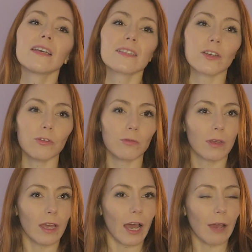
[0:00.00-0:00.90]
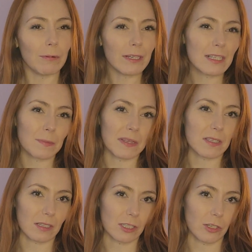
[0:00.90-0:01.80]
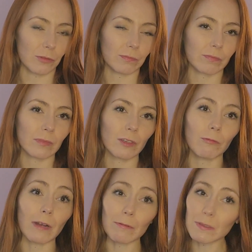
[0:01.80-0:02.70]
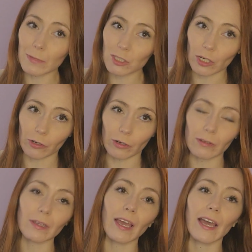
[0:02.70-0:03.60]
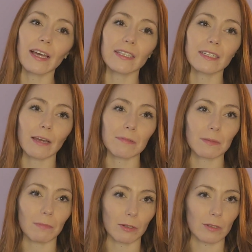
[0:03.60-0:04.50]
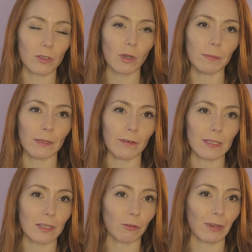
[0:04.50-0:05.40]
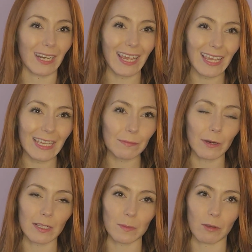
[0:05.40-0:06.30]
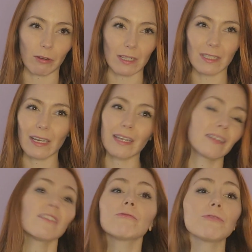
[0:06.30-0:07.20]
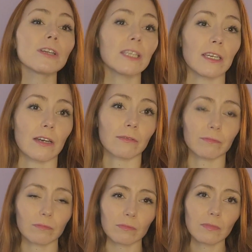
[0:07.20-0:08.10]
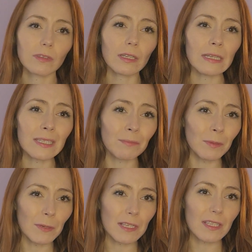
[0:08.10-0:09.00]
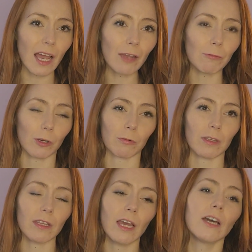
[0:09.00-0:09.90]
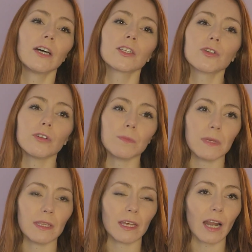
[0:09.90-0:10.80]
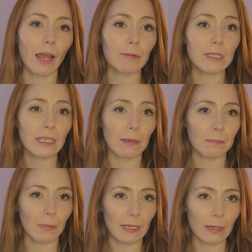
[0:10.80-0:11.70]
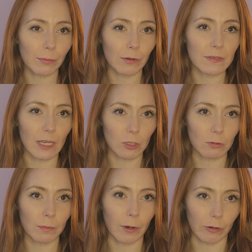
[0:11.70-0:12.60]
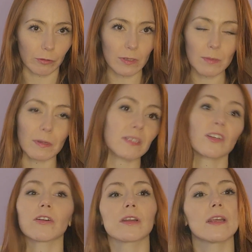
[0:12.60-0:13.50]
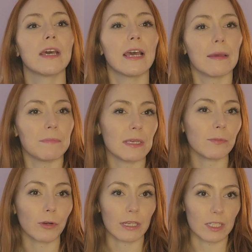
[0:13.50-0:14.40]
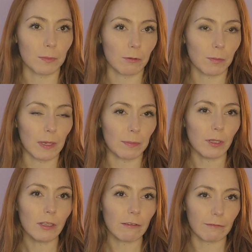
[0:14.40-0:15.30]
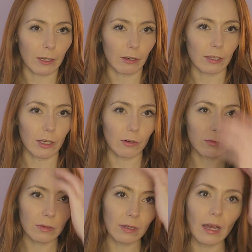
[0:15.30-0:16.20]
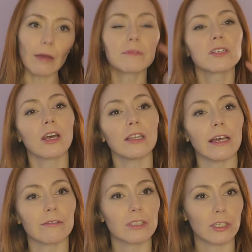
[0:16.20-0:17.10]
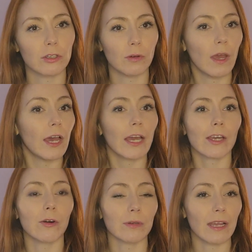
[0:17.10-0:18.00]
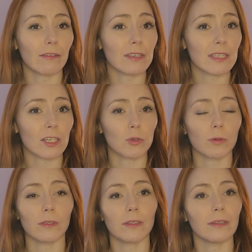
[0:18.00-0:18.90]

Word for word: So I want to explain something to you. When I was much younger, and I was in middle school, I believe I was in grade 8, possibly grade 9, really young, some of the beings I work with told me that I was to keep my number of sexual partners when I started being more intimate with people very low. I was not allowed to go out and have the sexual